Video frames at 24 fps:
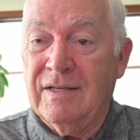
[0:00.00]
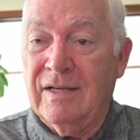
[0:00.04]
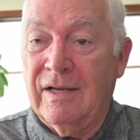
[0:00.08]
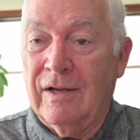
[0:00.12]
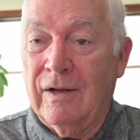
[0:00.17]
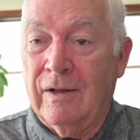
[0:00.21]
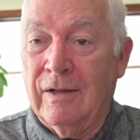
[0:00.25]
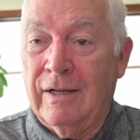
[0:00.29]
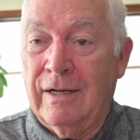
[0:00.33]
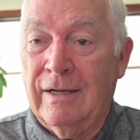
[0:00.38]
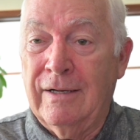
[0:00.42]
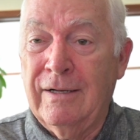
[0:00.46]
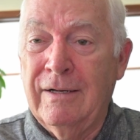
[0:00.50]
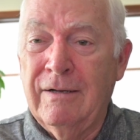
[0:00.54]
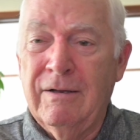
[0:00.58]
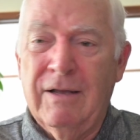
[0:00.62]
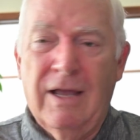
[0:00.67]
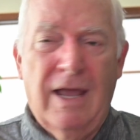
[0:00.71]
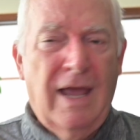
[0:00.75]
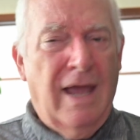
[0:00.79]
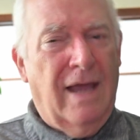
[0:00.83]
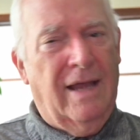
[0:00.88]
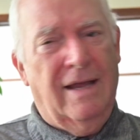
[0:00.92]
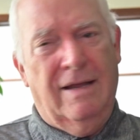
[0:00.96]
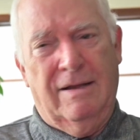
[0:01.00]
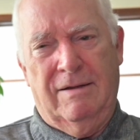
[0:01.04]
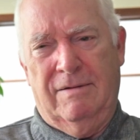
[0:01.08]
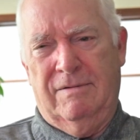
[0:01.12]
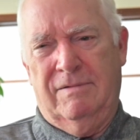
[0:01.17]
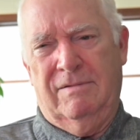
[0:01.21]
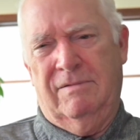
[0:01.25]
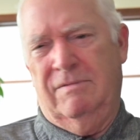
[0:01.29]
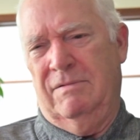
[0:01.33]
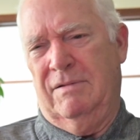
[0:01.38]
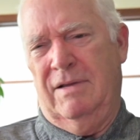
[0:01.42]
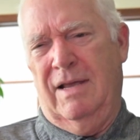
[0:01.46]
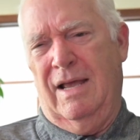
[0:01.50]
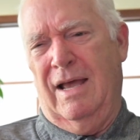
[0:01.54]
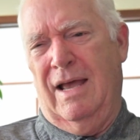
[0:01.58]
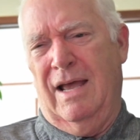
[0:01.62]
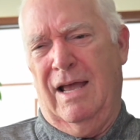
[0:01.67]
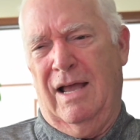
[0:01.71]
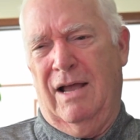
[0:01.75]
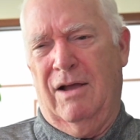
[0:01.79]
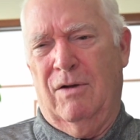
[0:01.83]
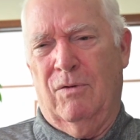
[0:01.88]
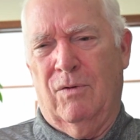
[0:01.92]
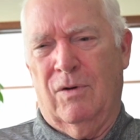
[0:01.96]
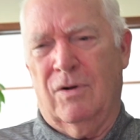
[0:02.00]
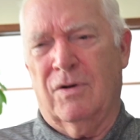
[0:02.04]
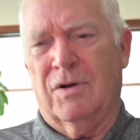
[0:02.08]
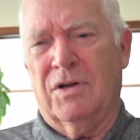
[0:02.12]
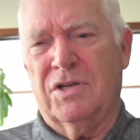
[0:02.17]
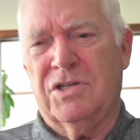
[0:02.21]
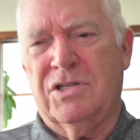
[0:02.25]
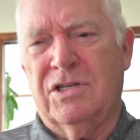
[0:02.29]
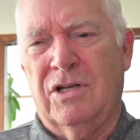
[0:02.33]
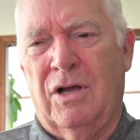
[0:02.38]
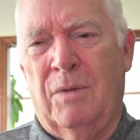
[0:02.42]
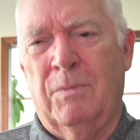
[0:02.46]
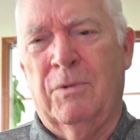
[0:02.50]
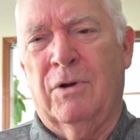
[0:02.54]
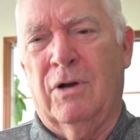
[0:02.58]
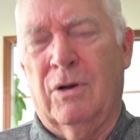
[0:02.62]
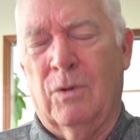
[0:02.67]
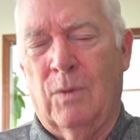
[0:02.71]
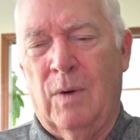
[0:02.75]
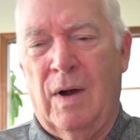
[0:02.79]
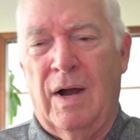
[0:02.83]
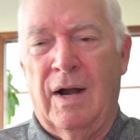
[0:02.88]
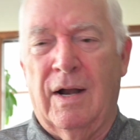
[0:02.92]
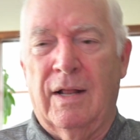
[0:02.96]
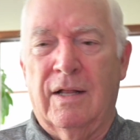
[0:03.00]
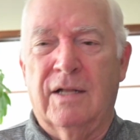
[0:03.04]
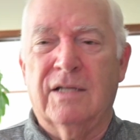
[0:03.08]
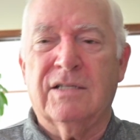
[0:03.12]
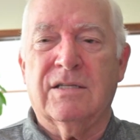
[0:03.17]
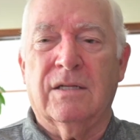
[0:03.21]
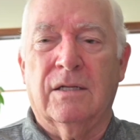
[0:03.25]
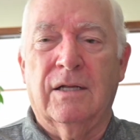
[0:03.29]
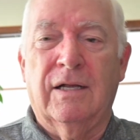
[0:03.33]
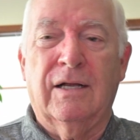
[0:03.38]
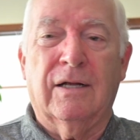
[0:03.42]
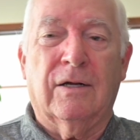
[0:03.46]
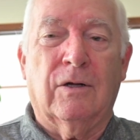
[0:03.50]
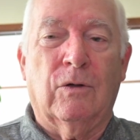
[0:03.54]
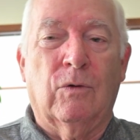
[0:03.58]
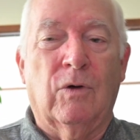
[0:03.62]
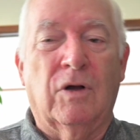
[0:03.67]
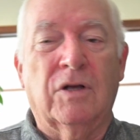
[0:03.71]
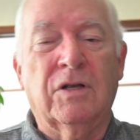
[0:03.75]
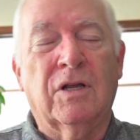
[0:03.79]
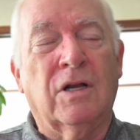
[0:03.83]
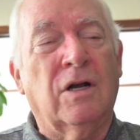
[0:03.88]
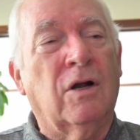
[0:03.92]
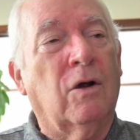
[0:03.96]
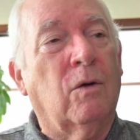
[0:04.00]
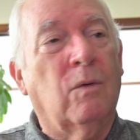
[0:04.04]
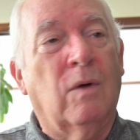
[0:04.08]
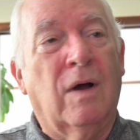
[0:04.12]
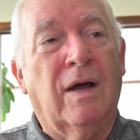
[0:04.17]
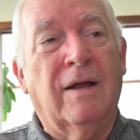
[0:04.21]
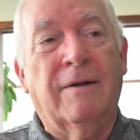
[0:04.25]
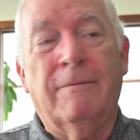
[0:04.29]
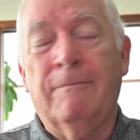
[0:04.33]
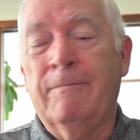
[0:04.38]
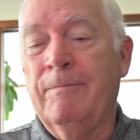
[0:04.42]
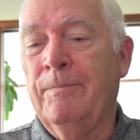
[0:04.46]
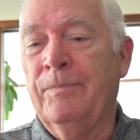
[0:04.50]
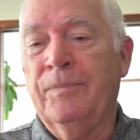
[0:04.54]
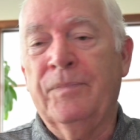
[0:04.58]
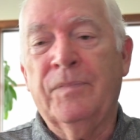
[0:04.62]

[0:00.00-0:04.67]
deal, huh? Hey, yeah, we're going to sell marijuana. It's legal. Well, you know what?